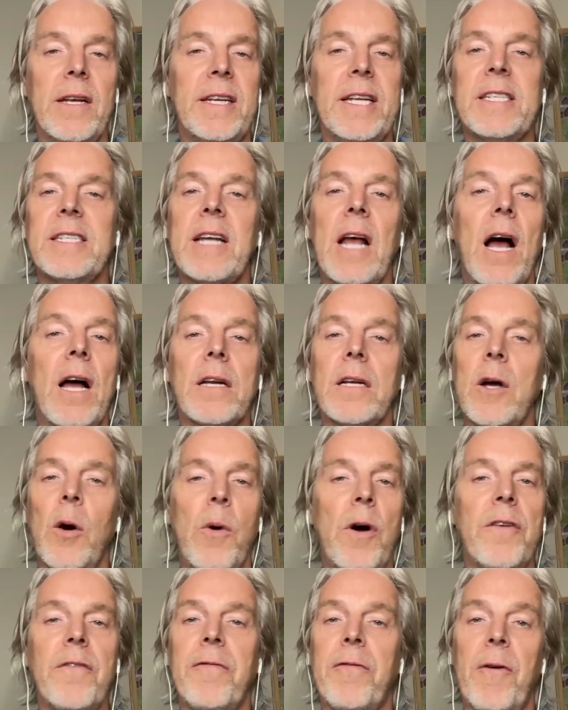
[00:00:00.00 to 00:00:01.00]
this can't go
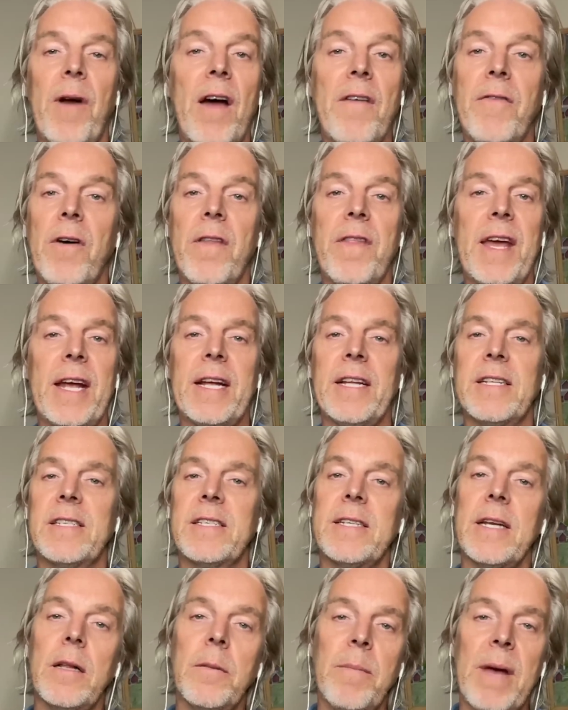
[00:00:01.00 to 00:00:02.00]
on forever. They can
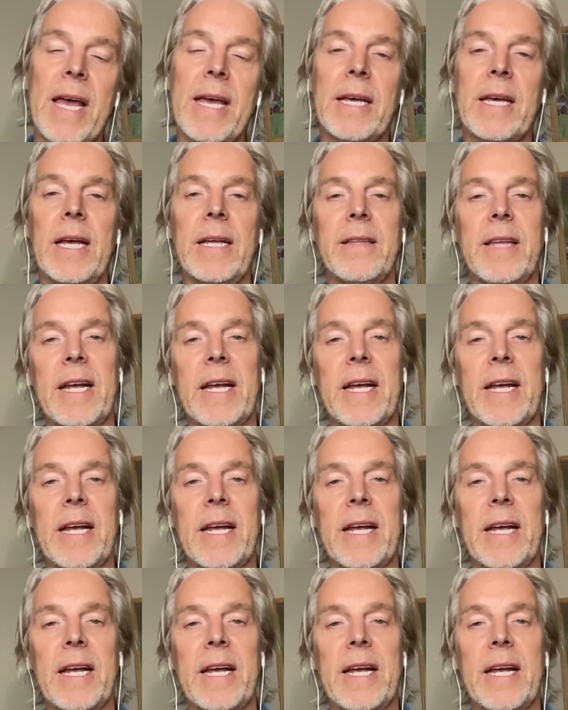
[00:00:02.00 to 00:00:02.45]
still make it.